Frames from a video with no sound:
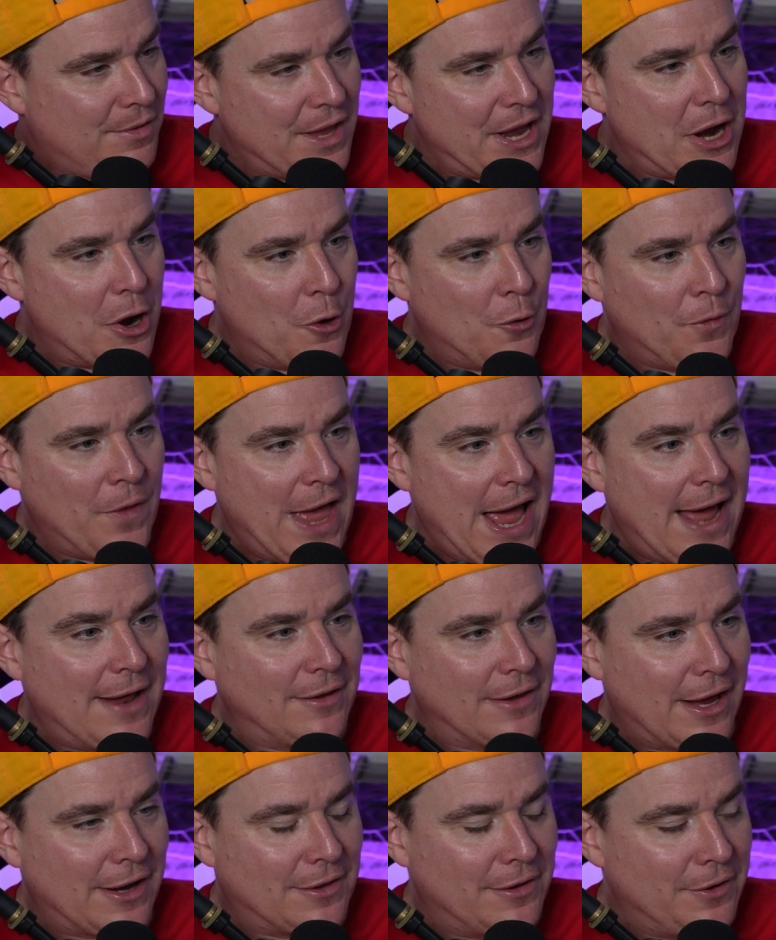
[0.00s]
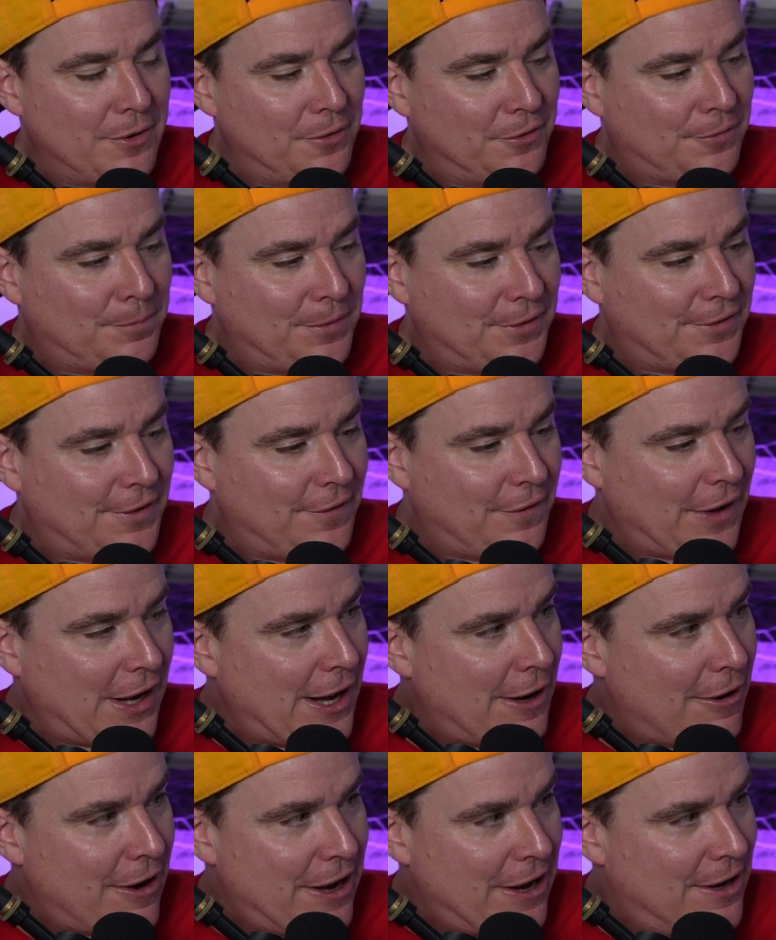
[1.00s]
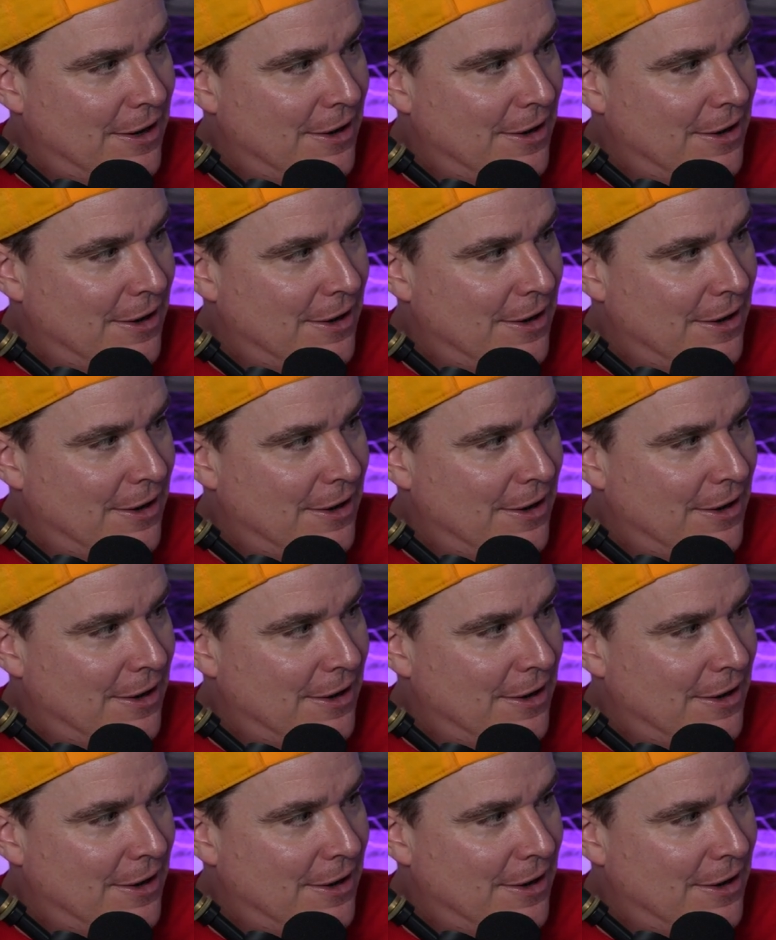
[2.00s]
They own that like little specific area.